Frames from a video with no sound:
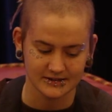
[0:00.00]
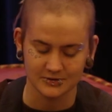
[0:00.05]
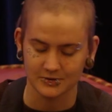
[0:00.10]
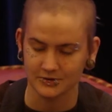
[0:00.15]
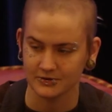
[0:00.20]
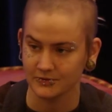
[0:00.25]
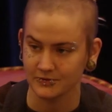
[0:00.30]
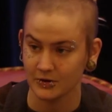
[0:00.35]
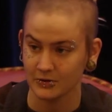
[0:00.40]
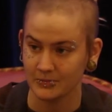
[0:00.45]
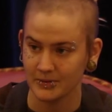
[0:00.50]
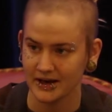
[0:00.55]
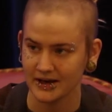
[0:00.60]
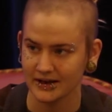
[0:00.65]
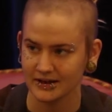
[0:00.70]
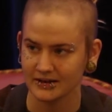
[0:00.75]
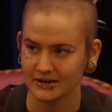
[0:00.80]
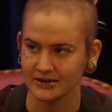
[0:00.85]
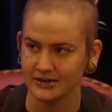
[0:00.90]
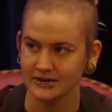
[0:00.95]
sort of go
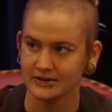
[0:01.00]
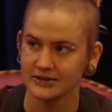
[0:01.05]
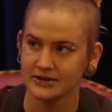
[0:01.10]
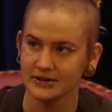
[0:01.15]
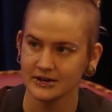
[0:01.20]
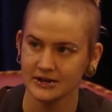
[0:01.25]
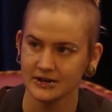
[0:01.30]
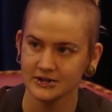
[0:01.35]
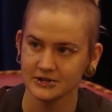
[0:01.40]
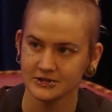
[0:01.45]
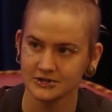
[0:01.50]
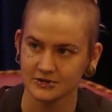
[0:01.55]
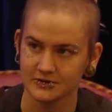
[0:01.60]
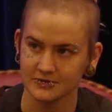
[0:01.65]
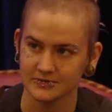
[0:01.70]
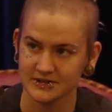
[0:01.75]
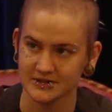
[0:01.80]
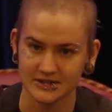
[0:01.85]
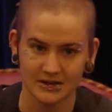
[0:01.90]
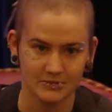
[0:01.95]
back and serve
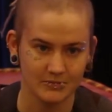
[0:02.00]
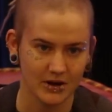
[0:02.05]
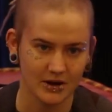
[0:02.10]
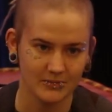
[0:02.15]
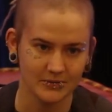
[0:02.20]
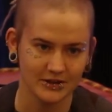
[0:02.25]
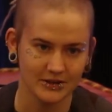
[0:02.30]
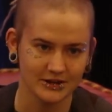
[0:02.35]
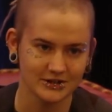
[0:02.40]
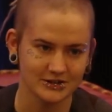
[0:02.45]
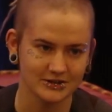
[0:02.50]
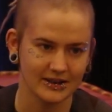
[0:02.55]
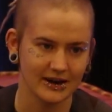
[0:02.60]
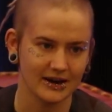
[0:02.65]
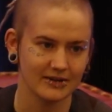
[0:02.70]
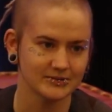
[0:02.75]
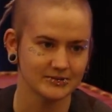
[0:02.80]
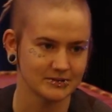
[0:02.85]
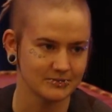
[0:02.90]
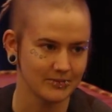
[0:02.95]
the same population that I
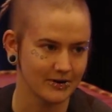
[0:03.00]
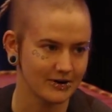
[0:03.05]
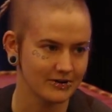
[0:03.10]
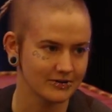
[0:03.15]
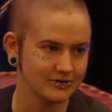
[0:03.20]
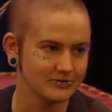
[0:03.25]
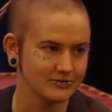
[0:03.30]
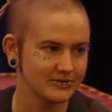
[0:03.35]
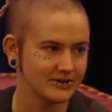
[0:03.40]
was a part of,